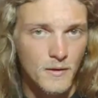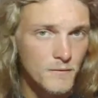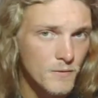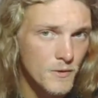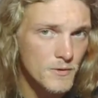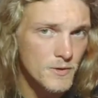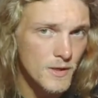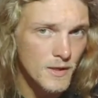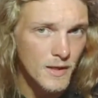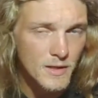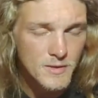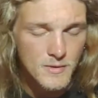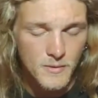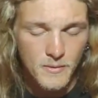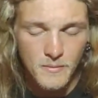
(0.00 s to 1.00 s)
conversion
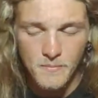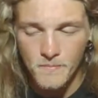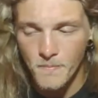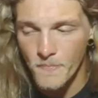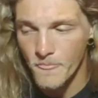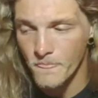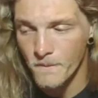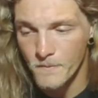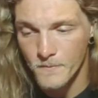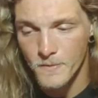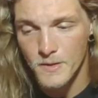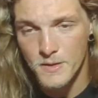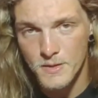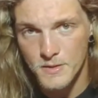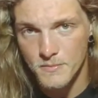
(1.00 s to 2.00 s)
kits on them,
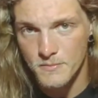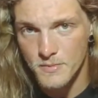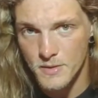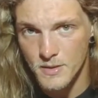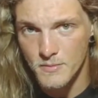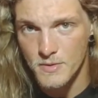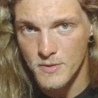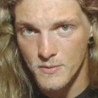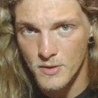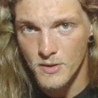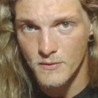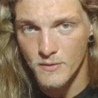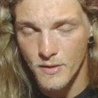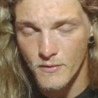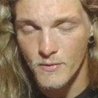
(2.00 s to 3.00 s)
which seems to
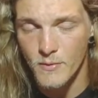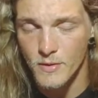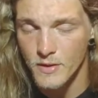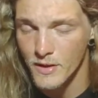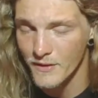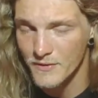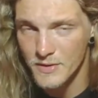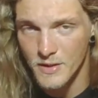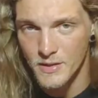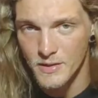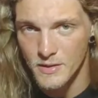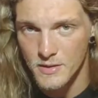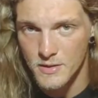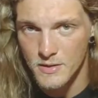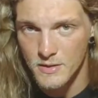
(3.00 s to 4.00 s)
work for everyone that I've
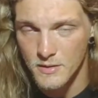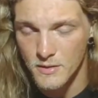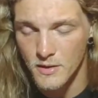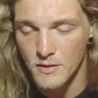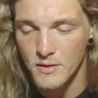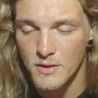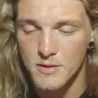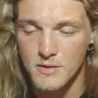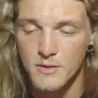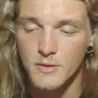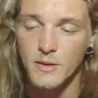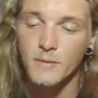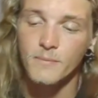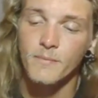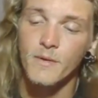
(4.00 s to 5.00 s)
seen that does
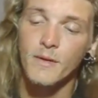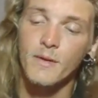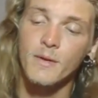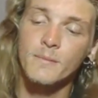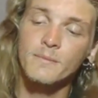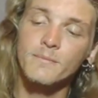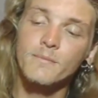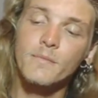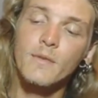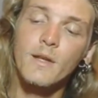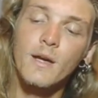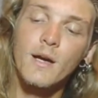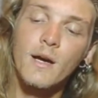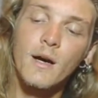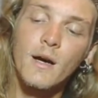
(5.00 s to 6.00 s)
do it.
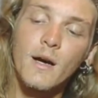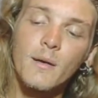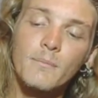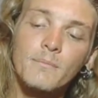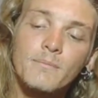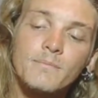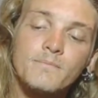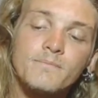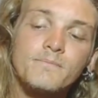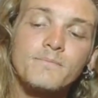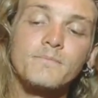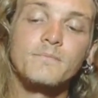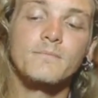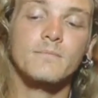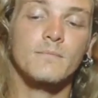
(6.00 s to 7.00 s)

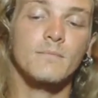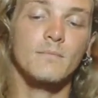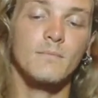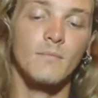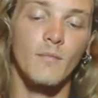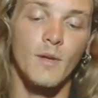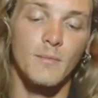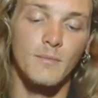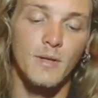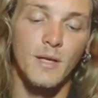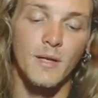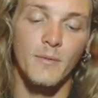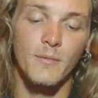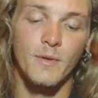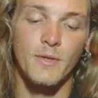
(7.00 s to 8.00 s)

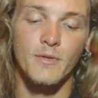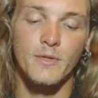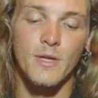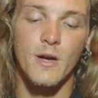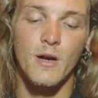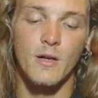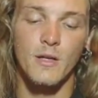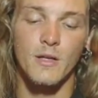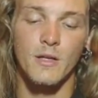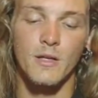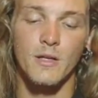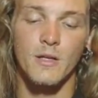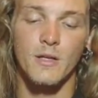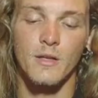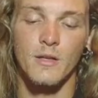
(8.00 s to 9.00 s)
But when you're
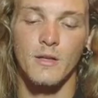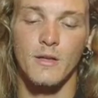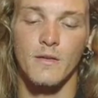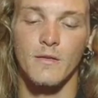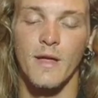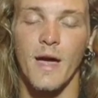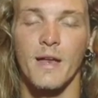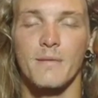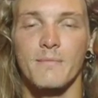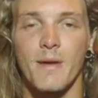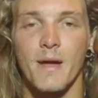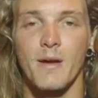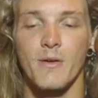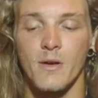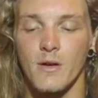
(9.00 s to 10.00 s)
talking that
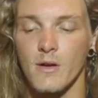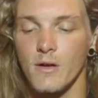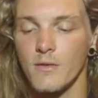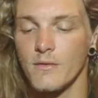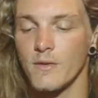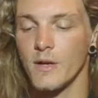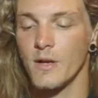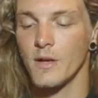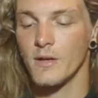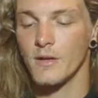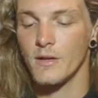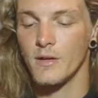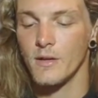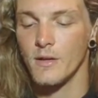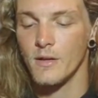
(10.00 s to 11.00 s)
amount
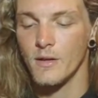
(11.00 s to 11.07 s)
of